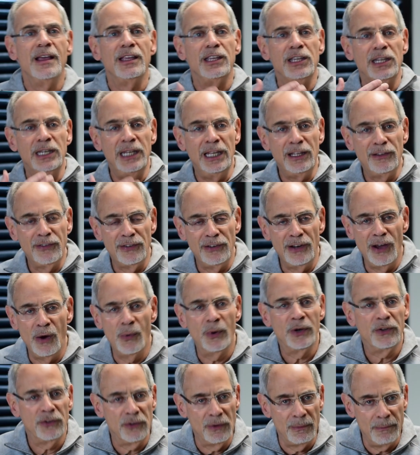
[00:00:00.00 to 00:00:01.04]
you need to know
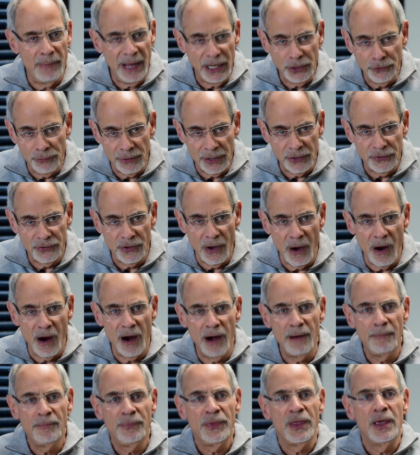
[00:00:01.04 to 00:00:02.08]
what your metrics
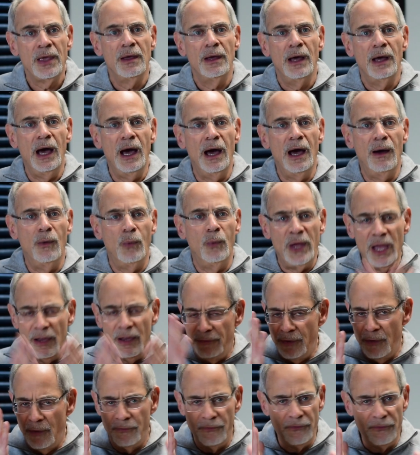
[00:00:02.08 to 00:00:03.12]
are. We
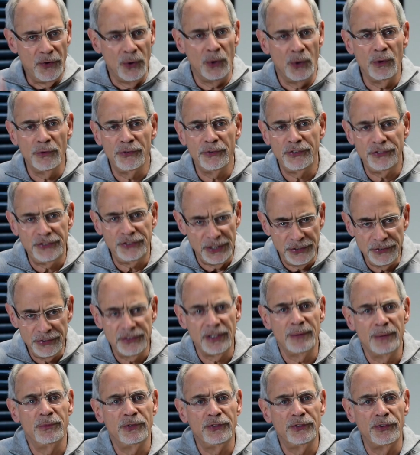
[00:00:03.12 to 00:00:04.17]
have full
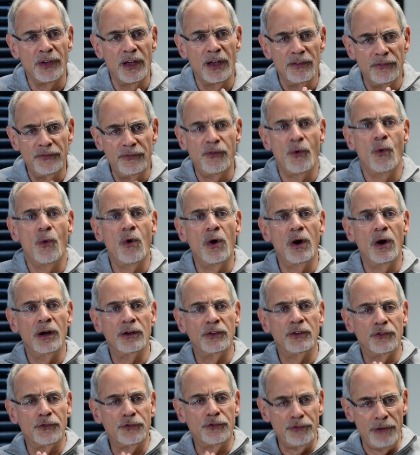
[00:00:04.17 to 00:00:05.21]
systems for
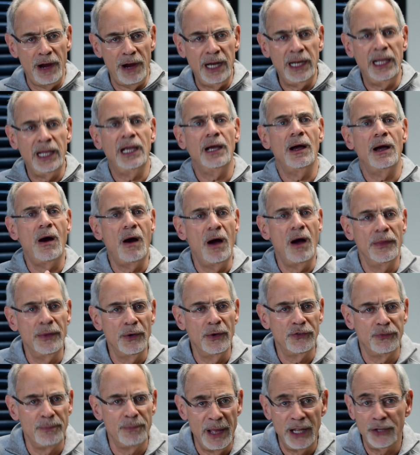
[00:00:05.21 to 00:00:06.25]
training on
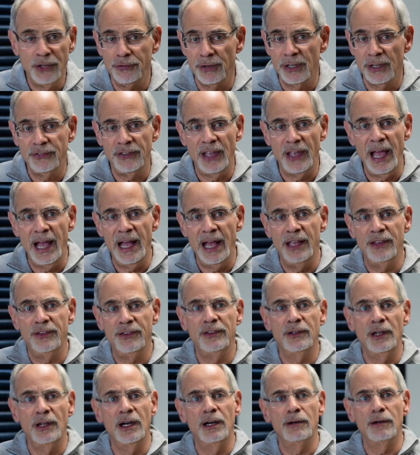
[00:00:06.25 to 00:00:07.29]
those metrics at
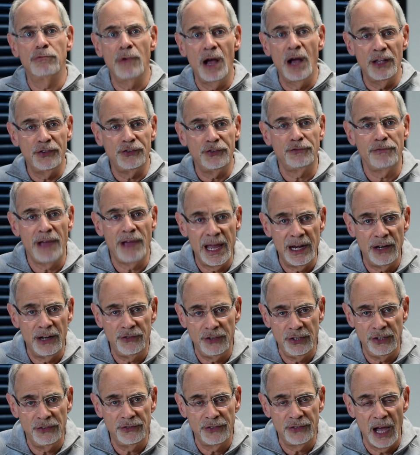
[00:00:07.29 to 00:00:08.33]

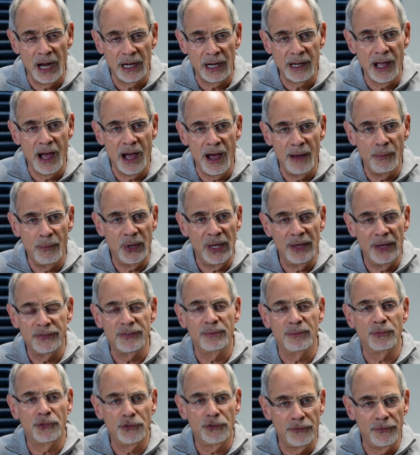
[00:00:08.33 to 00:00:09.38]
rozstrategies.com. We have
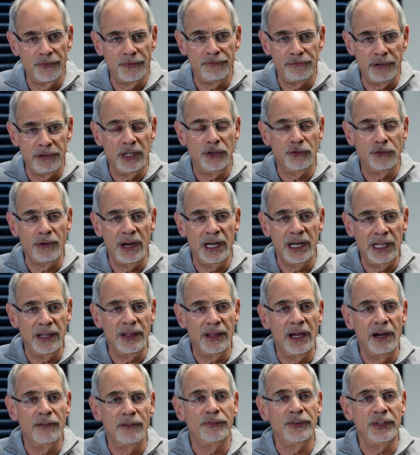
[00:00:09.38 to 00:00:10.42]
some free training
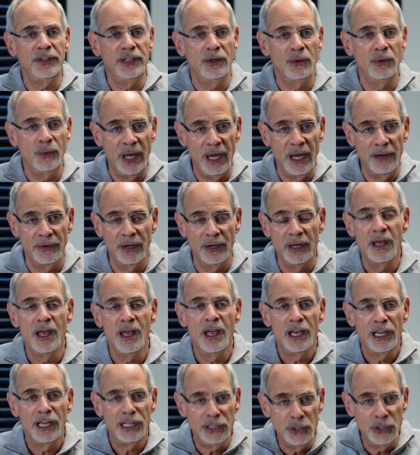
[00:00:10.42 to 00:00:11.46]
there for you. We have a
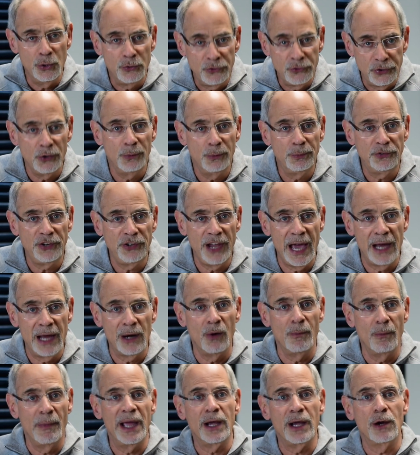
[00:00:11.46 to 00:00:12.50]
YouTube
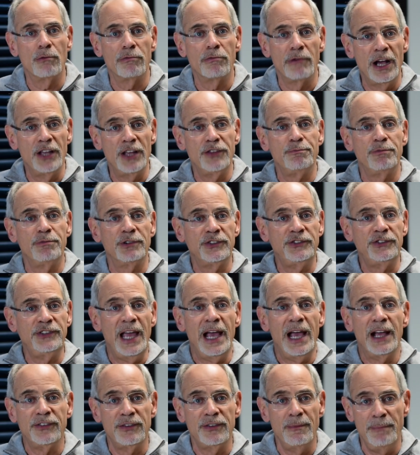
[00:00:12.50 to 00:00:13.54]
channel, Michael Rozbruch's
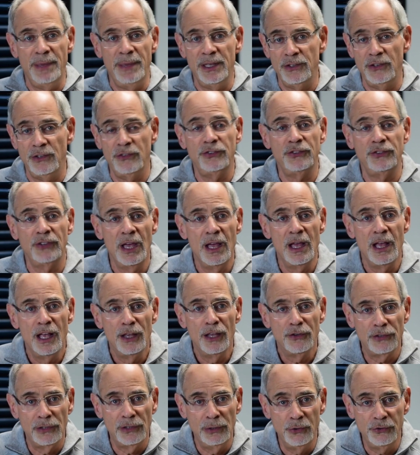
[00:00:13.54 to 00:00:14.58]
Tax and Business
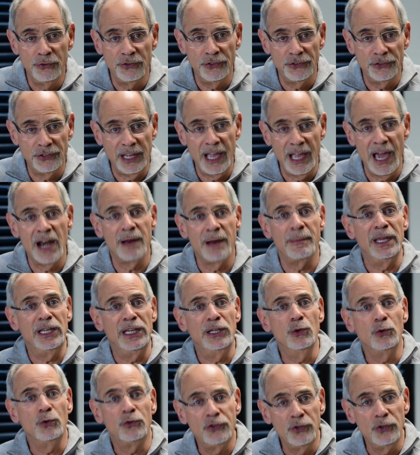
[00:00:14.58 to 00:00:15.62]
Solutions Academy
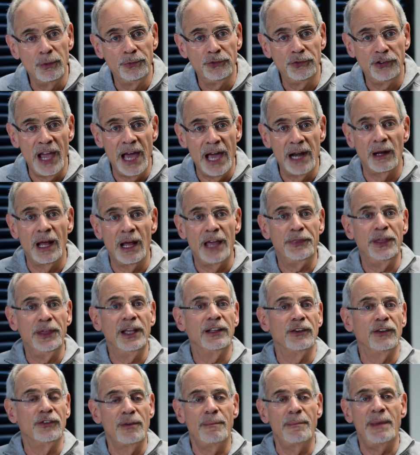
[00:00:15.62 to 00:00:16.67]
YouTube channel. I think
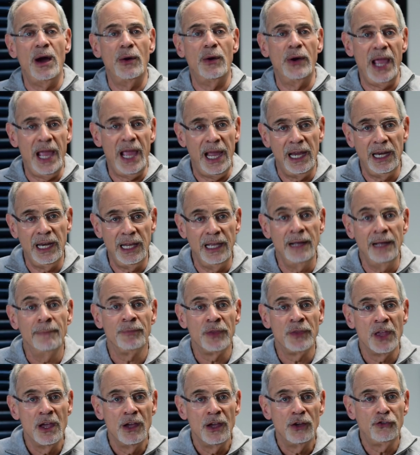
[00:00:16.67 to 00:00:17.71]
there's about 80
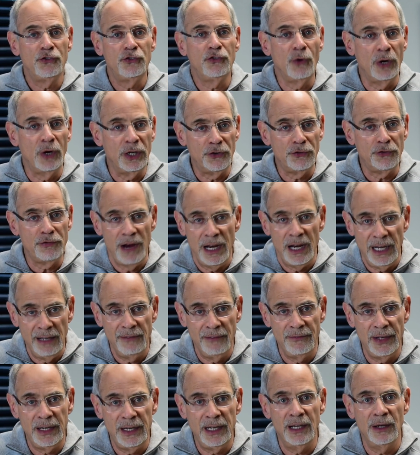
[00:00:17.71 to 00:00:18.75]
short training
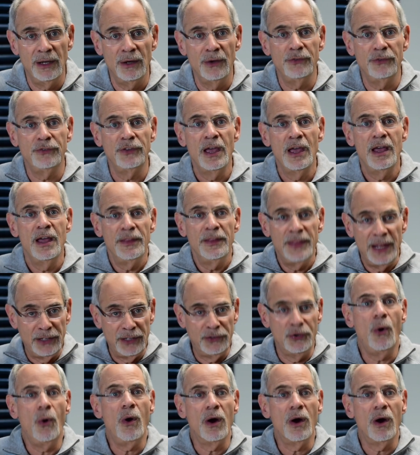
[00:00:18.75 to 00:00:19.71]
videos that